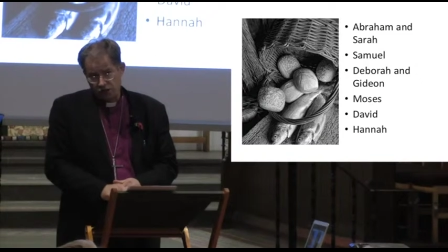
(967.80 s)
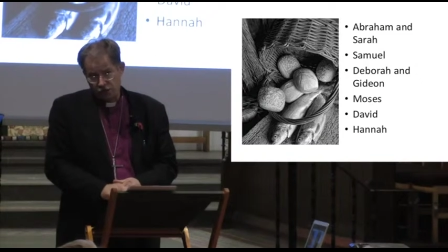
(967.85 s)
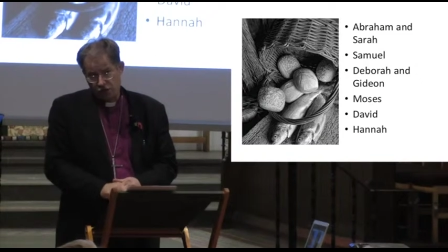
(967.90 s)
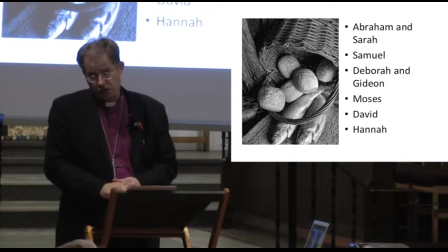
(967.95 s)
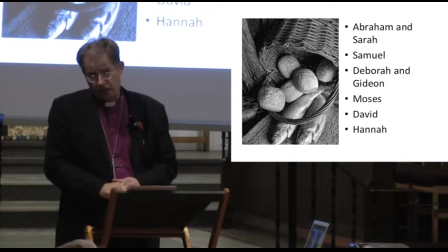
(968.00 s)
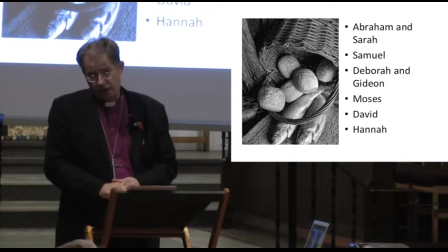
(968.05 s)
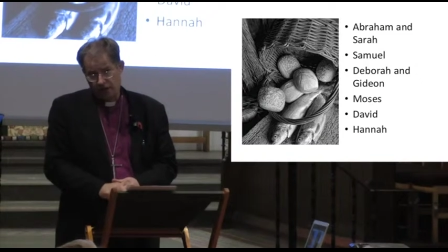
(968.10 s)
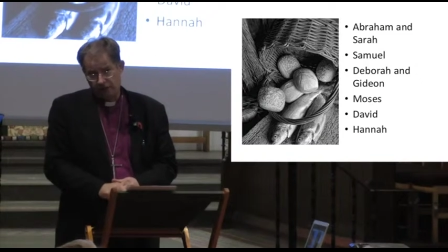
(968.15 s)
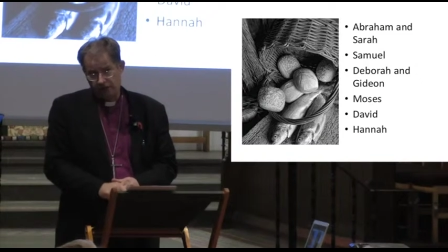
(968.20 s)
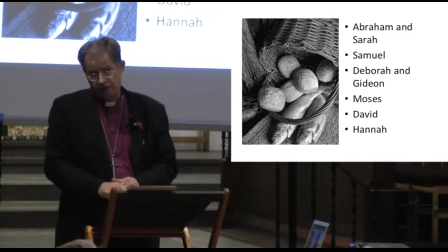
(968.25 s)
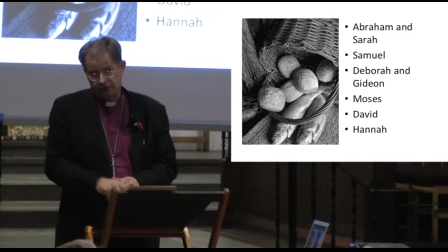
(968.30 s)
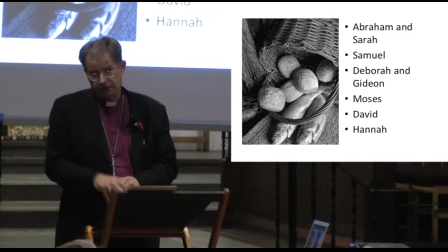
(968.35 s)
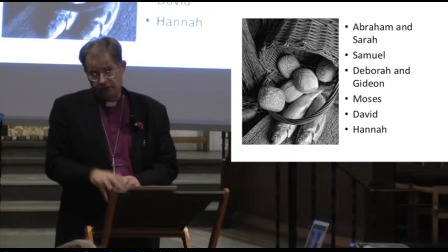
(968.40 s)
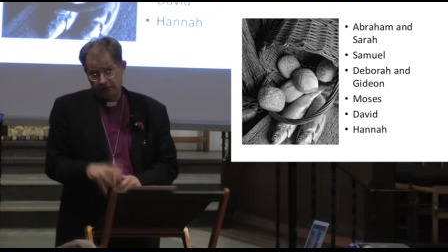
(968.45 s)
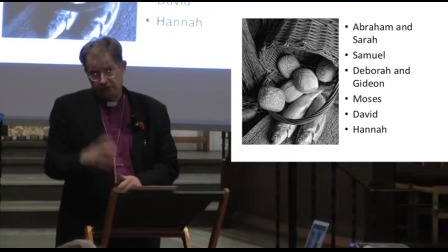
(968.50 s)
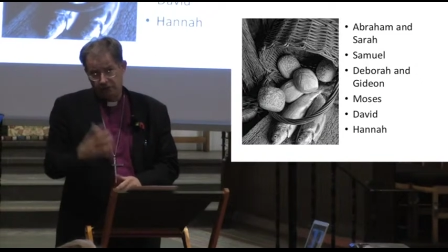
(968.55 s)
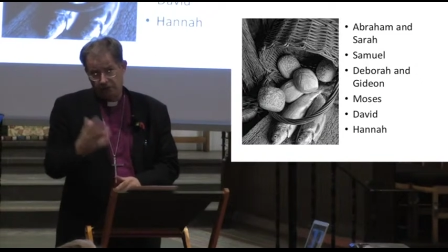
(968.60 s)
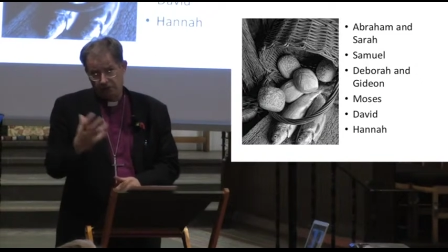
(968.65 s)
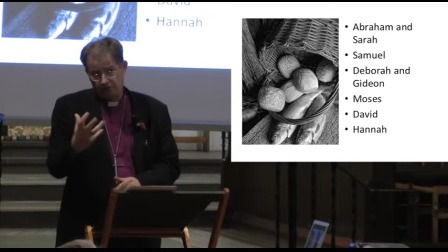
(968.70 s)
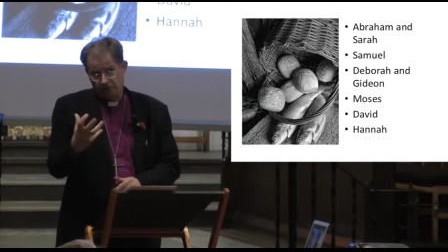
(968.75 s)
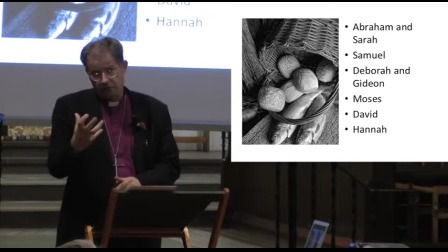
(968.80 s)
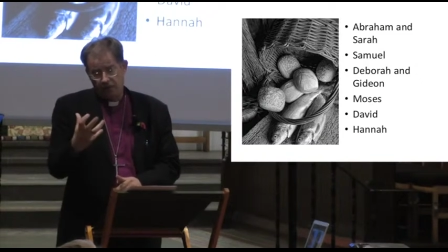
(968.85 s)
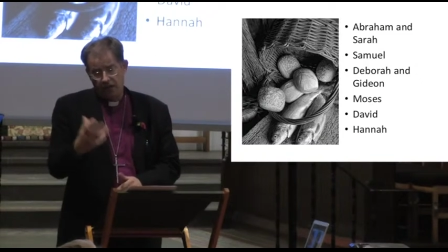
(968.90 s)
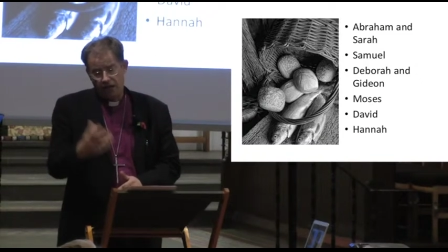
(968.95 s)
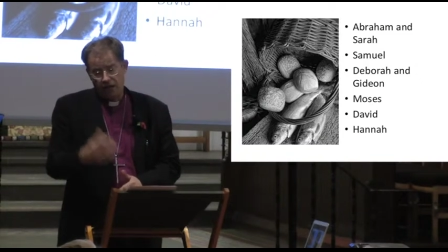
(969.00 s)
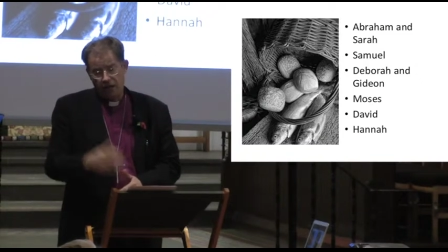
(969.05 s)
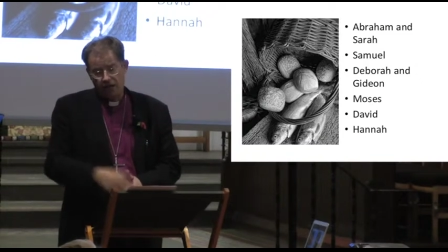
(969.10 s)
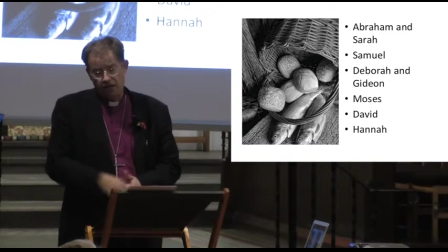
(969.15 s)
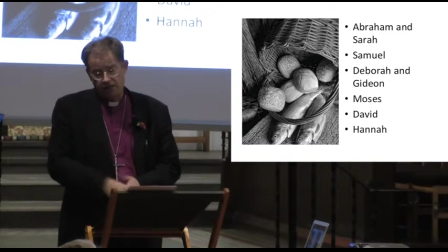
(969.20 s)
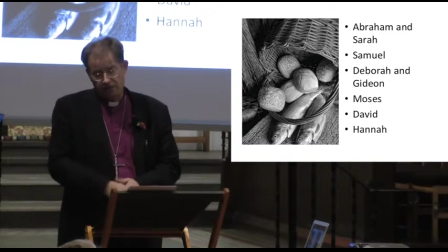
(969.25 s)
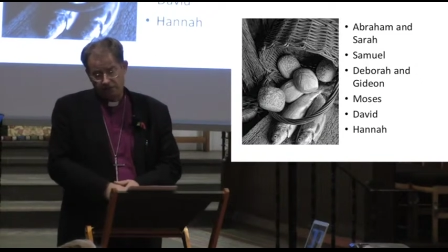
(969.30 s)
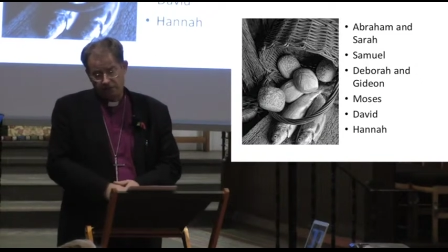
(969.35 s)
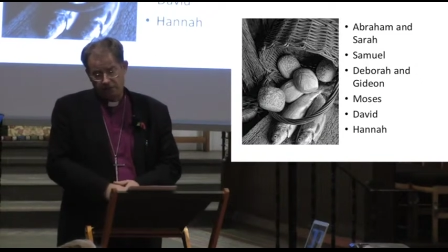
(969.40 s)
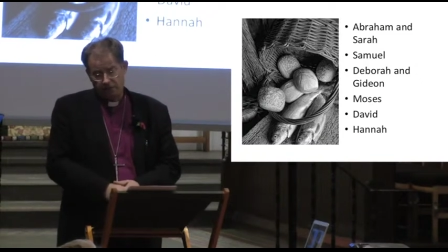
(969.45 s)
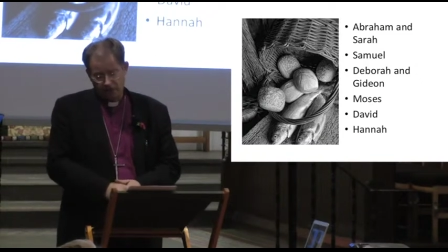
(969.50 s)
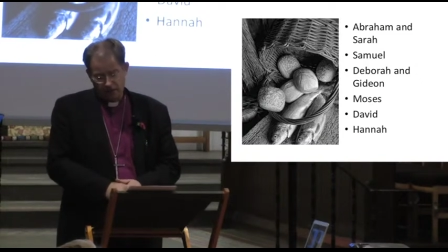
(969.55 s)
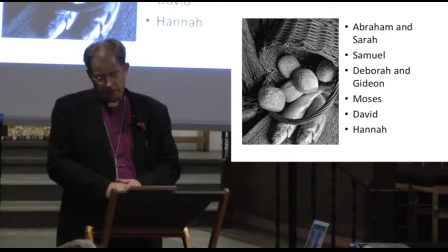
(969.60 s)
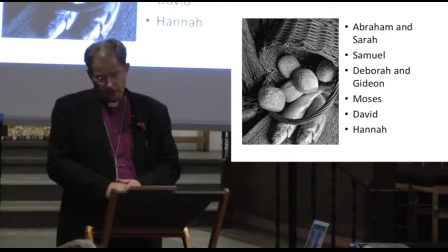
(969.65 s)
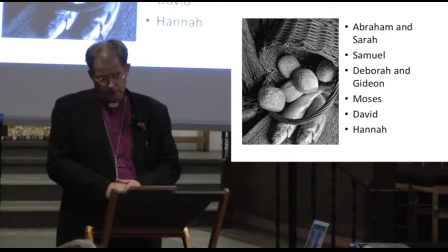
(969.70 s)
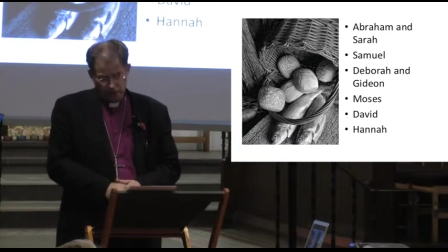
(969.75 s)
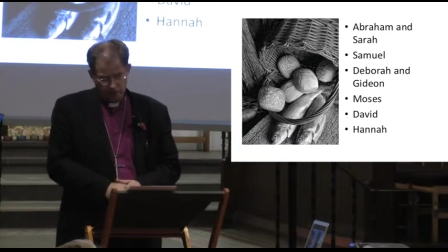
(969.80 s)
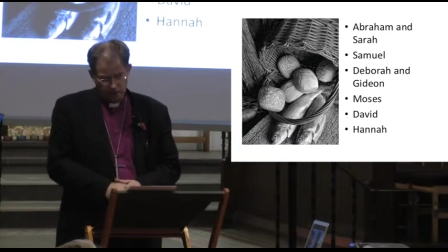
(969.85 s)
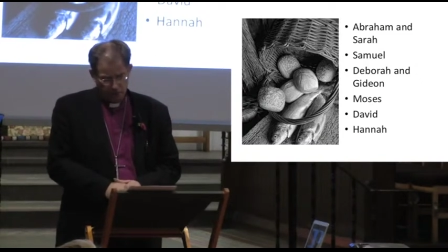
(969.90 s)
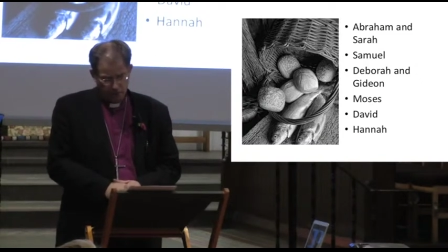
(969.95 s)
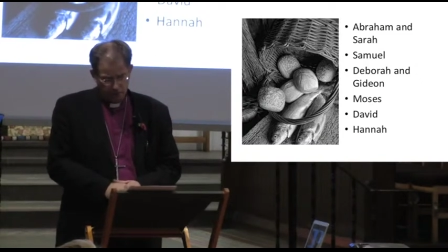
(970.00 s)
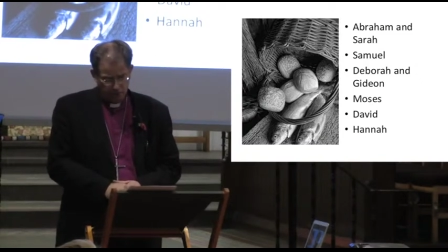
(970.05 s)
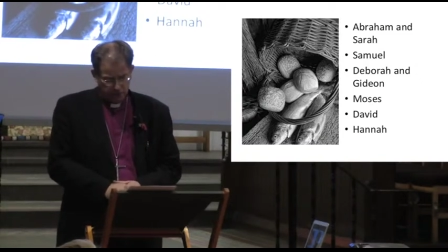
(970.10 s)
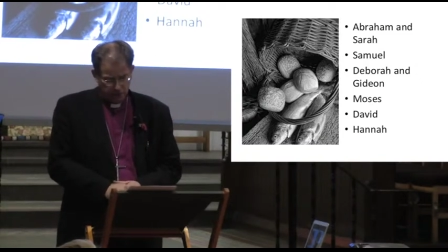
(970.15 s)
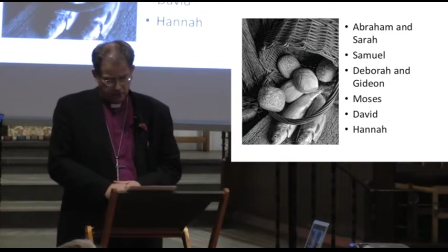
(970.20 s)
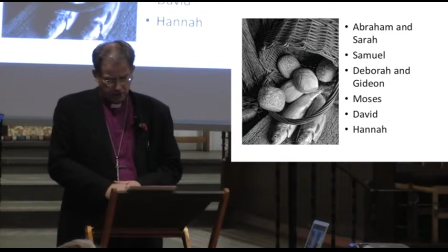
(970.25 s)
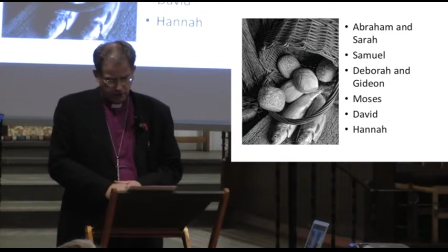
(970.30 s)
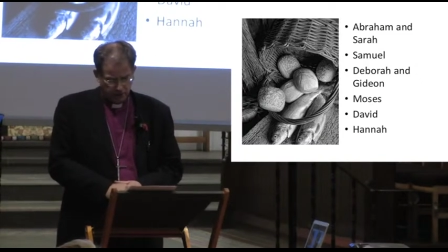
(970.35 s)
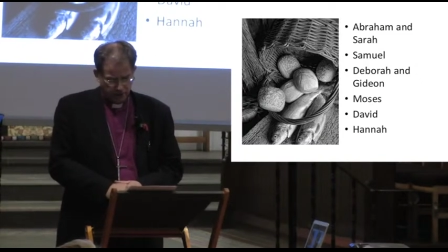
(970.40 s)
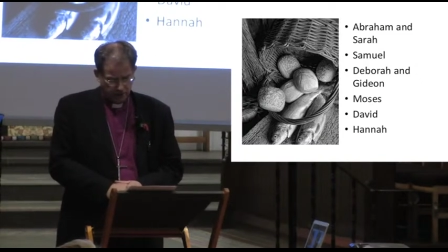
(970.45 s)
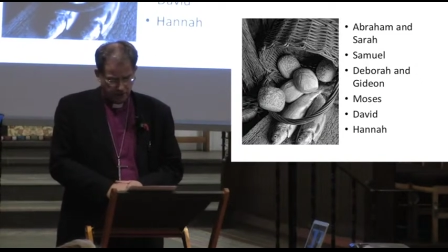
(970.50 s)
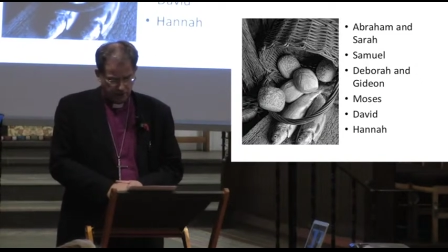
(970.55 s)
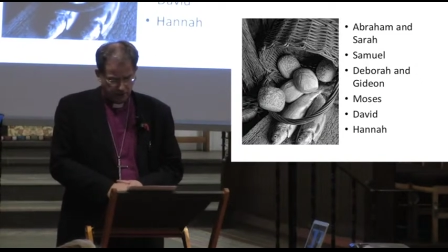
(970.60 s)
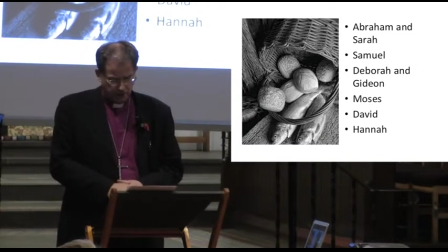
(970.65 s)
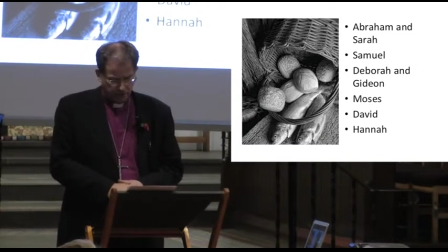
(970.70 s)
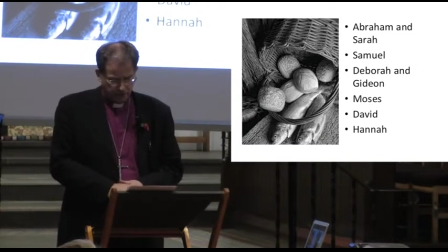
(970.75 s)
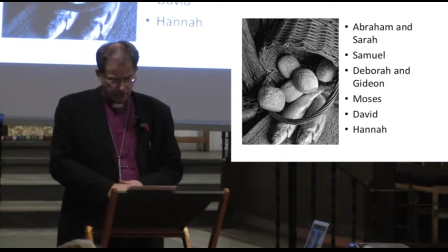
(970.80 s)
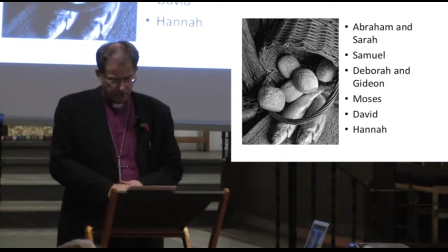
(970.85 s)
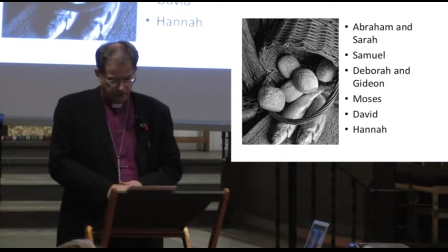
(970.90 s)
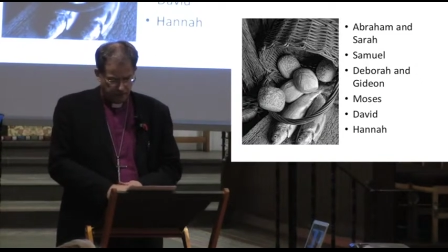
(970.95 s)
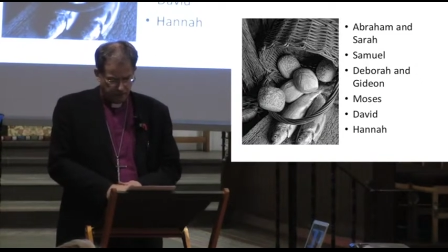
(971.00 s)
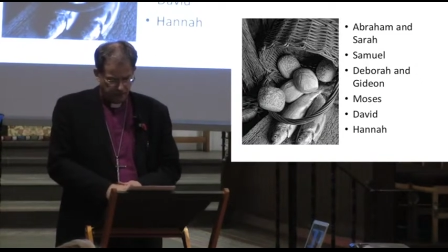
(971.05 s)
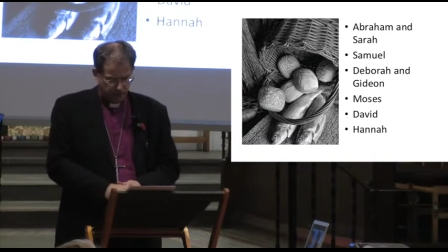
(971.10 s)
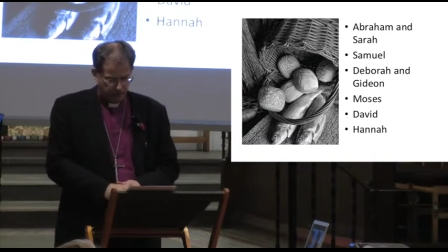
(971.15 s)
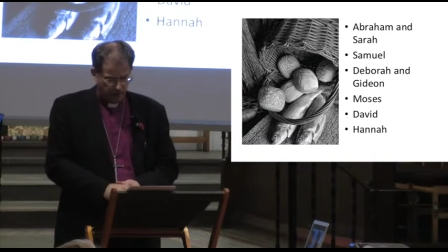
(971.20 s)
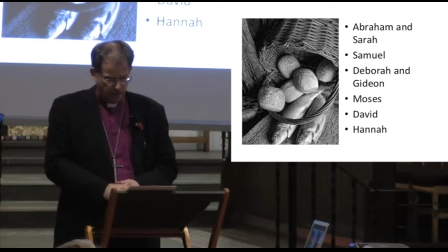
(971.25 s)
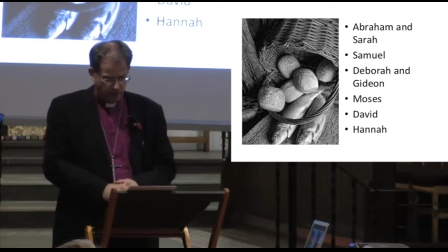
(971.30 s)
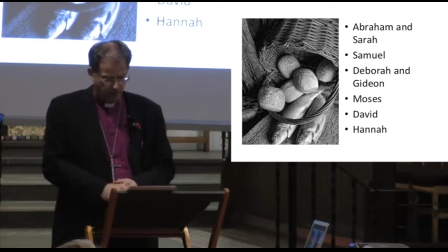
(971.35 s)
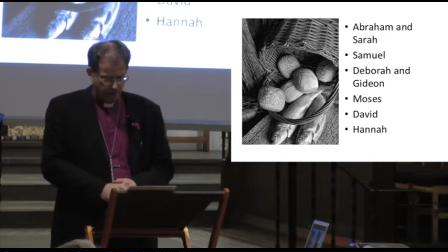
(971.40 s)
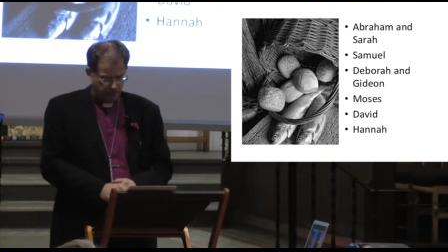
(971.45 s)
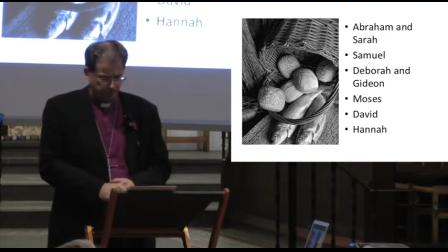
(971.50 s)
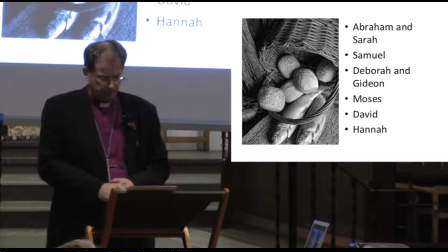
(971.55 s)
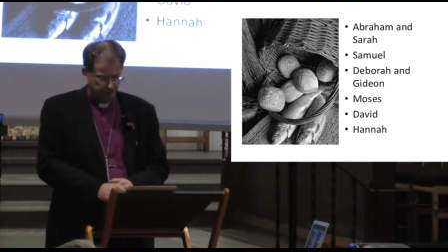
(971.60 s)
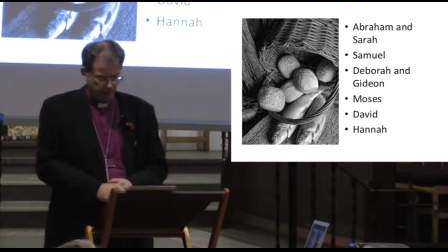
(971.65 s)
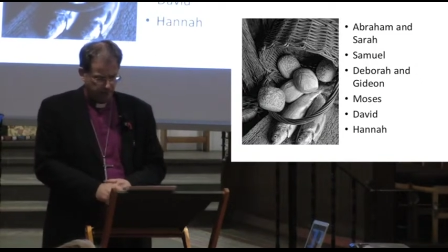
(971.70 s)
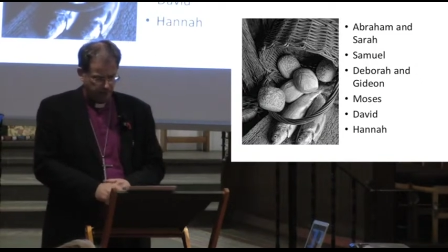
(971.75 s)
a child, when he hears the word of the Lord for the first time.